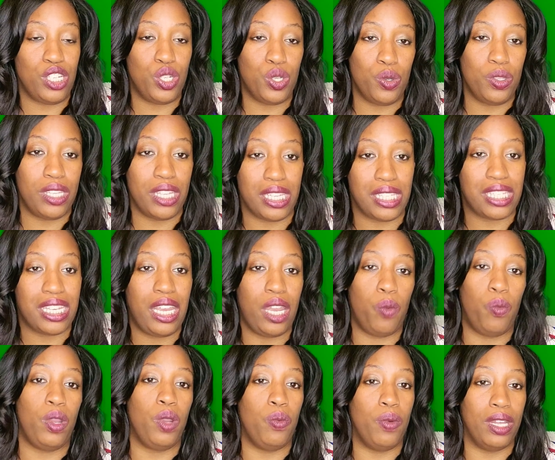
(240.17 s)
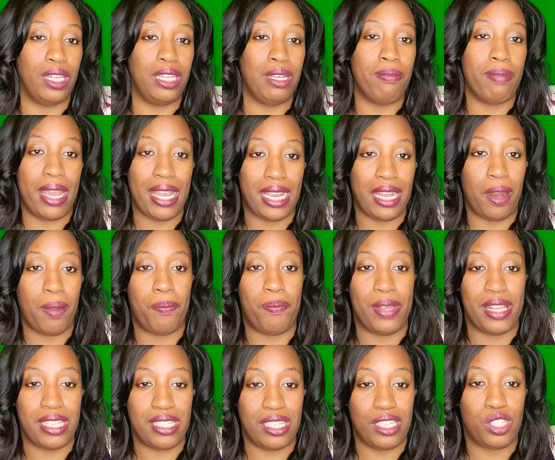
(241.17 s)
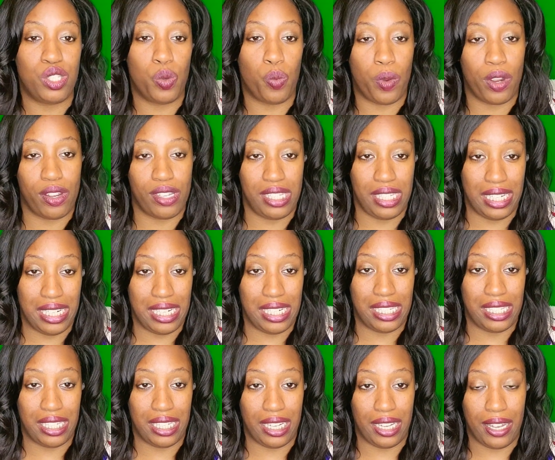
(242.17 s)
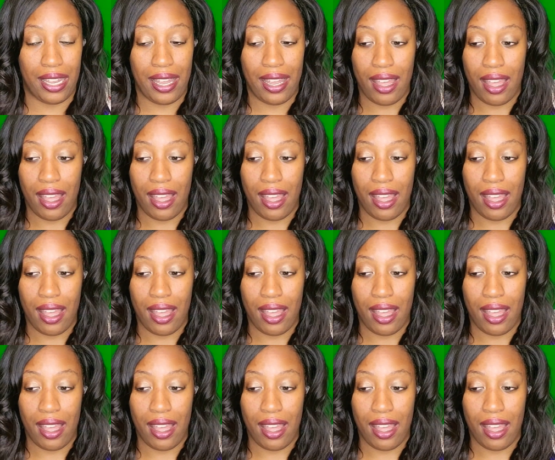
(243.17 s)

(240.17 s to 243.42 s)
do this? Can we really make it a business to where it's easy?